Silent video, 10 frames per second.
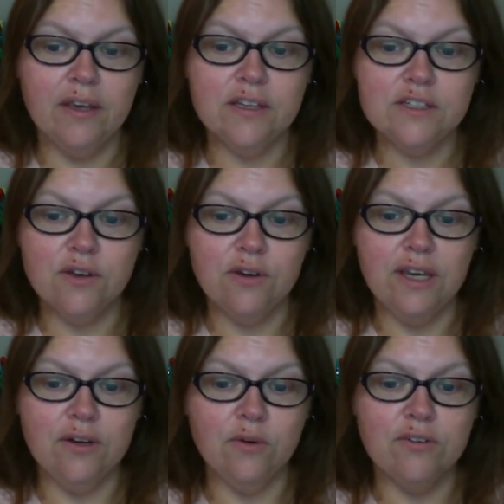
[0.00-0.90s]
So
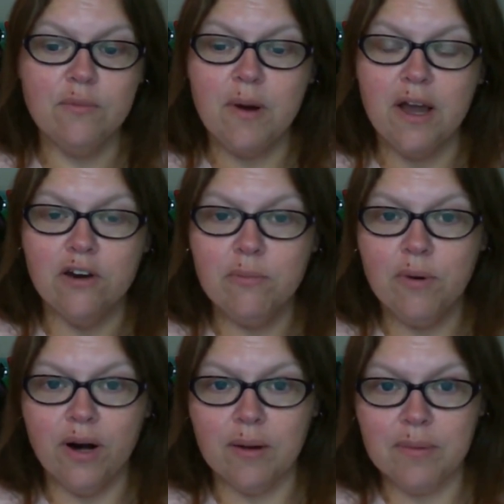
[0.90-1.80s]
in order for my
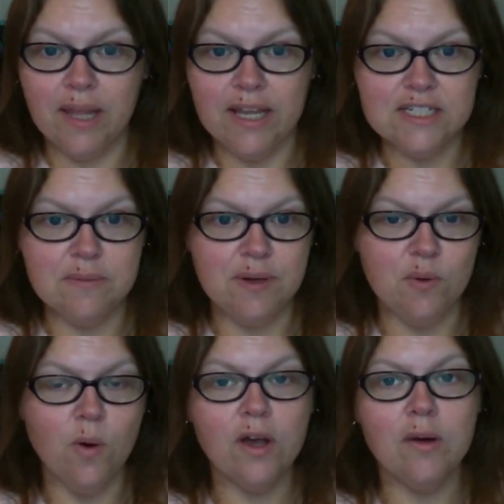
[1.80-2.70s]
product plan to be
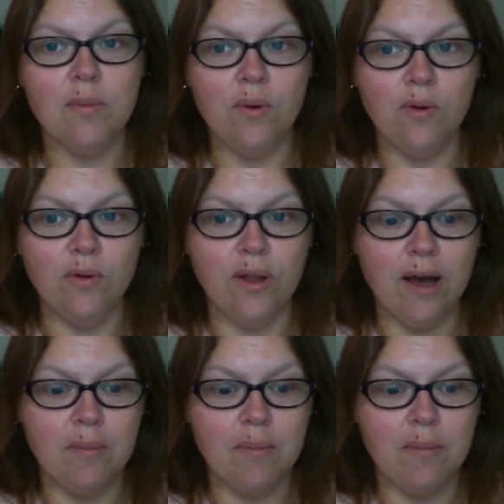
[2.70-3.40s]
workable,